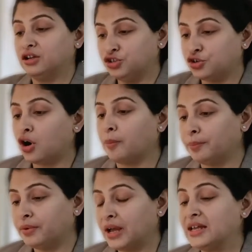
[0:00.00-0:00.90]

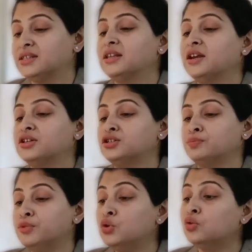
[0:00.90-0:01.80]
drop as there is
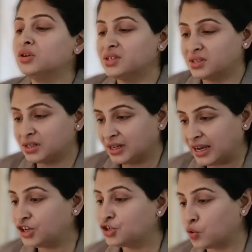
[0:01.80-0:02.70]
mucosal
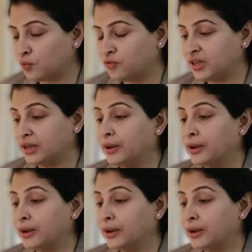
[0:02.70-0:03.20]
atrophy.